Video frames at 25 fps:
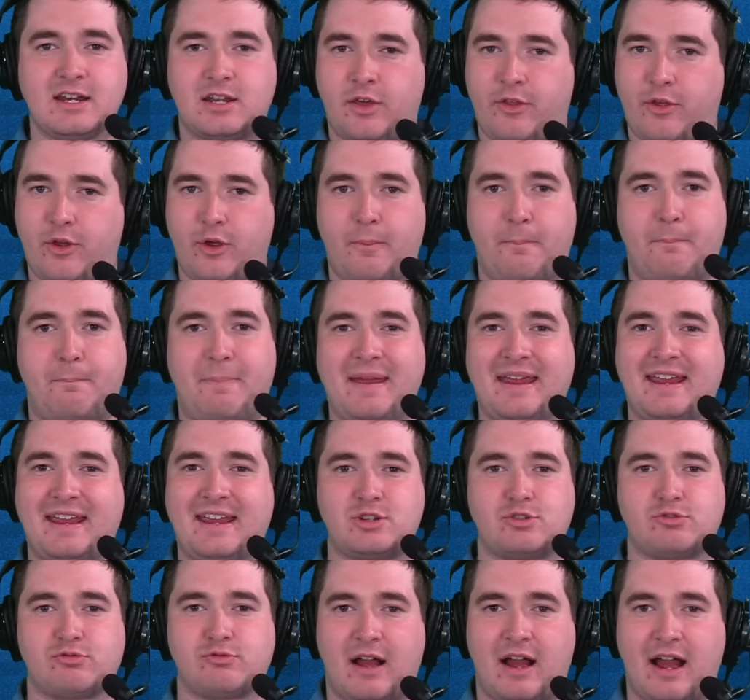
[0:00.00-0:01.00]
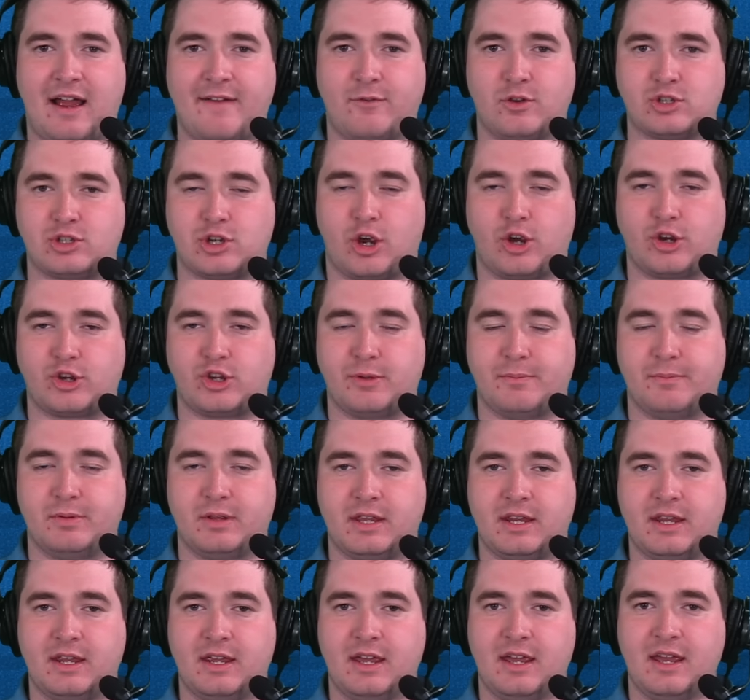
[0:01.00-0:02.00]
to their biggest rivals,
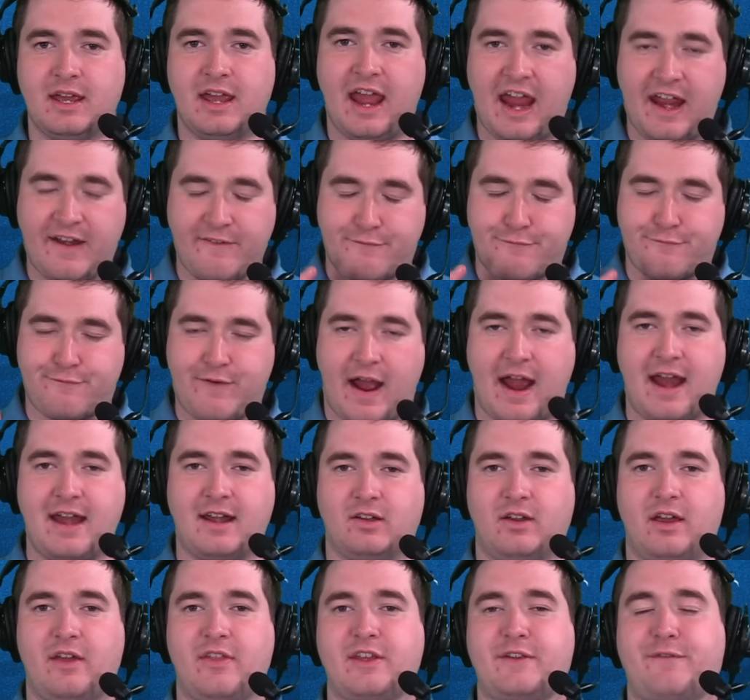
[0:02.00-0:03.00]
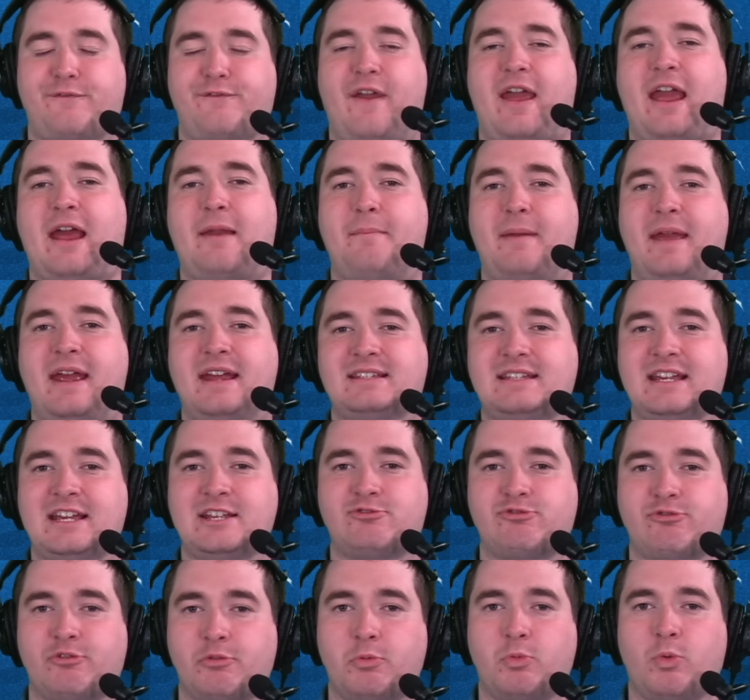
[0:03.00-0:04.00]
arguably. And finally, this fan base
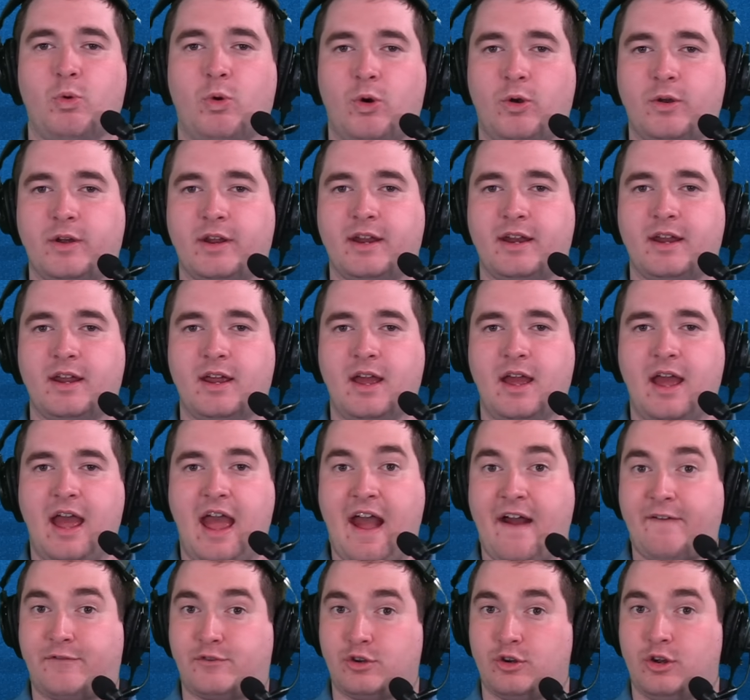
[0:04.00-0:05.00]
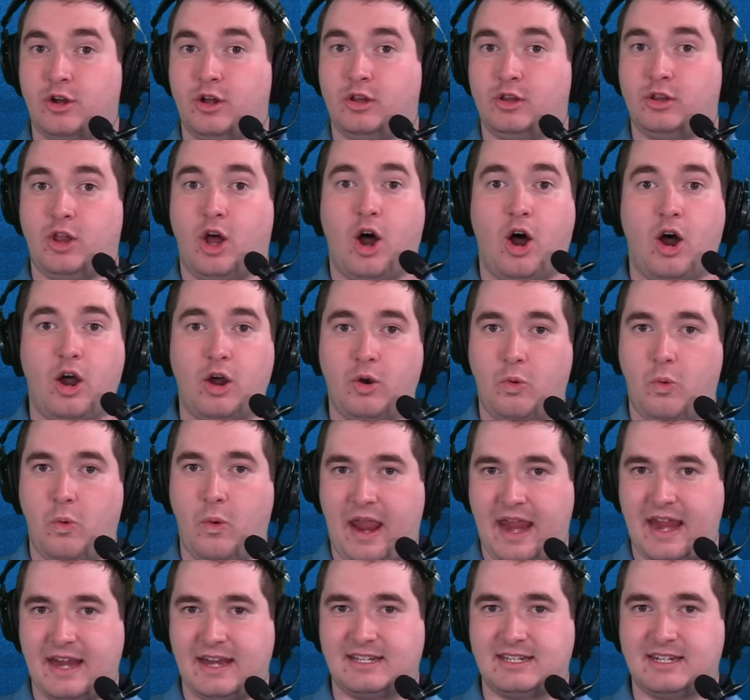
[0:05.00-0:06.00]
is rewarded after a long
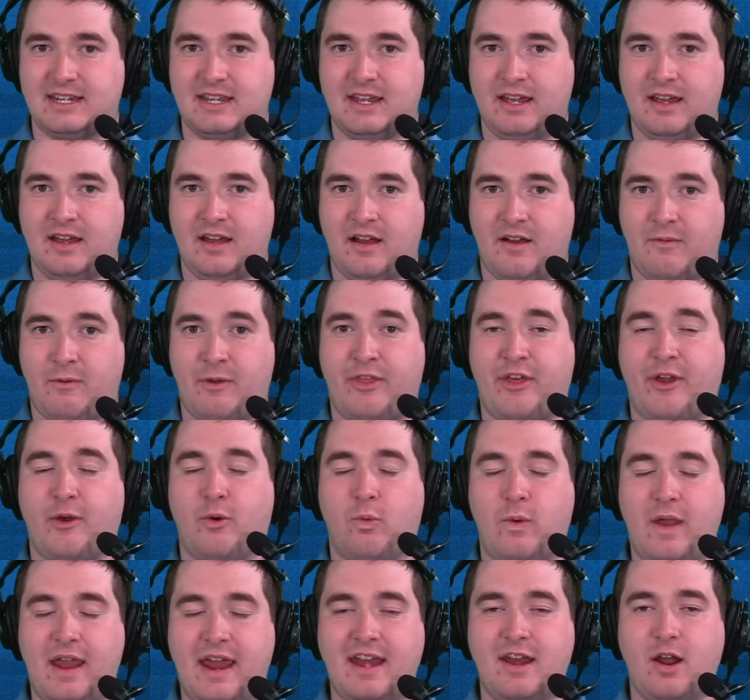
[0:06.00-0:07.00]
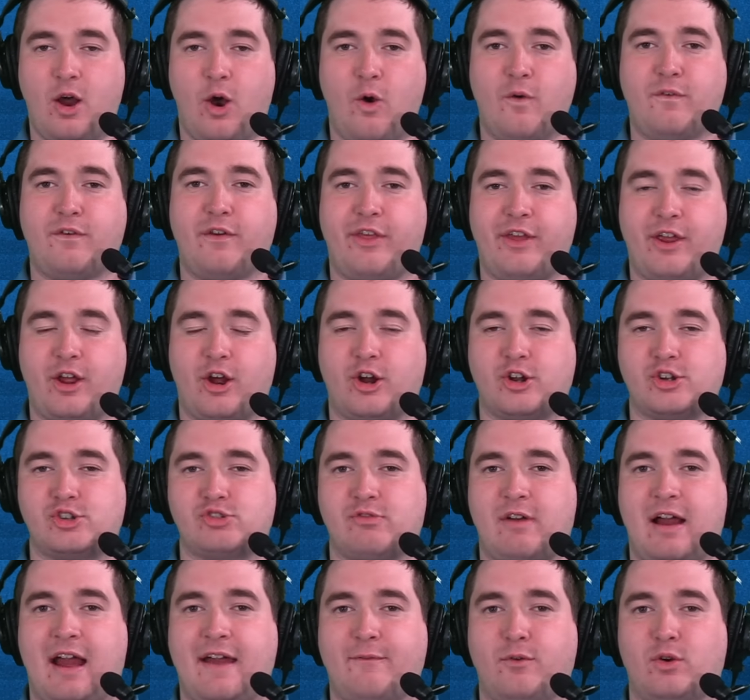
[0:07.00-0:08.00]
wait with a win over the arch
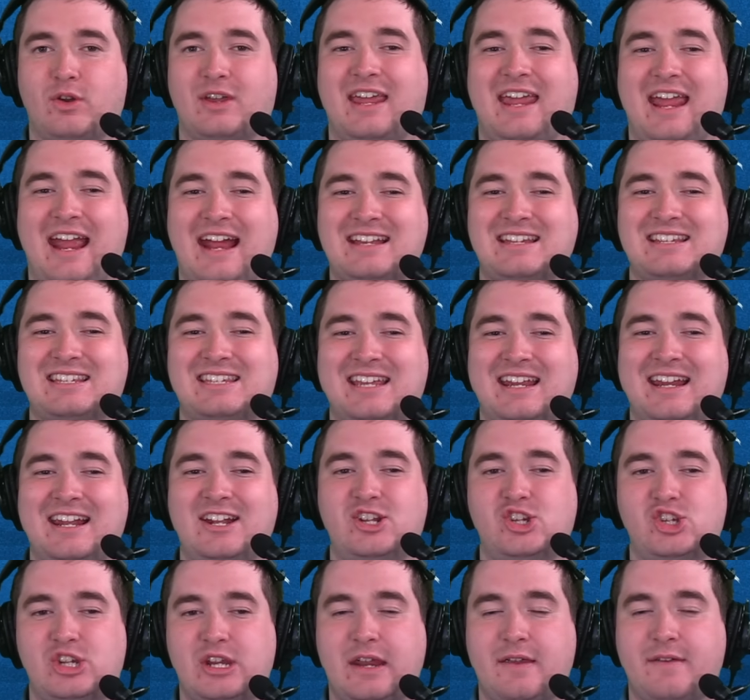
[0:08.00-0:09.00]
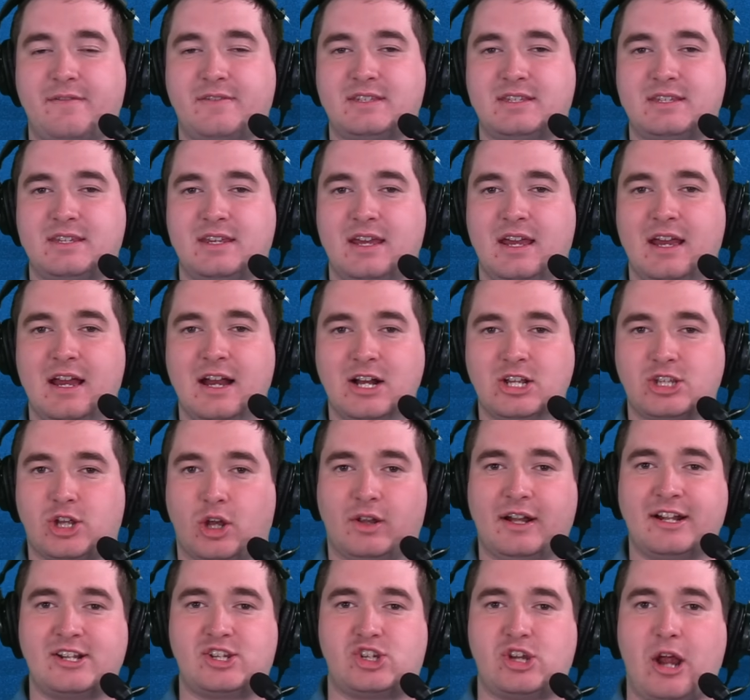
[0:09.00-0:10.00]
rival Kansas City Chiefs. So
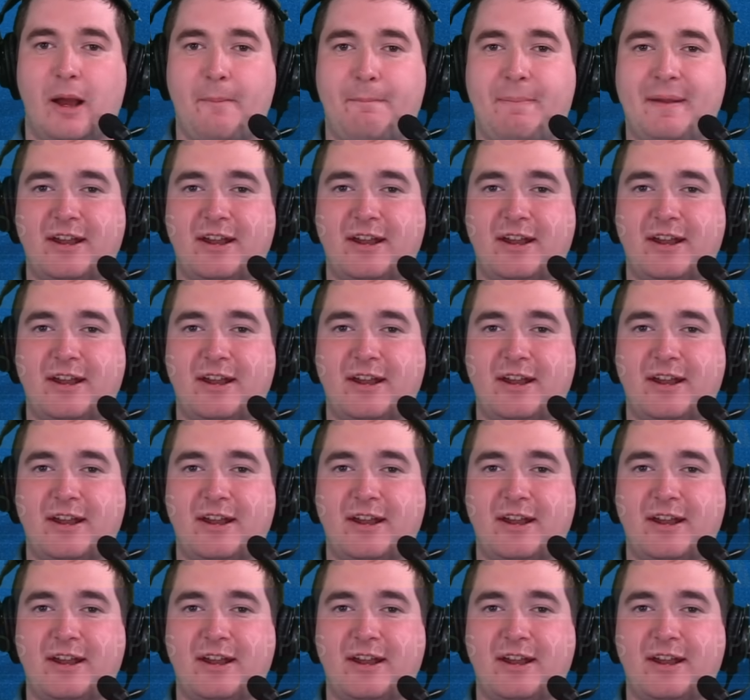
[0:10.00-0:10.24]
let's jump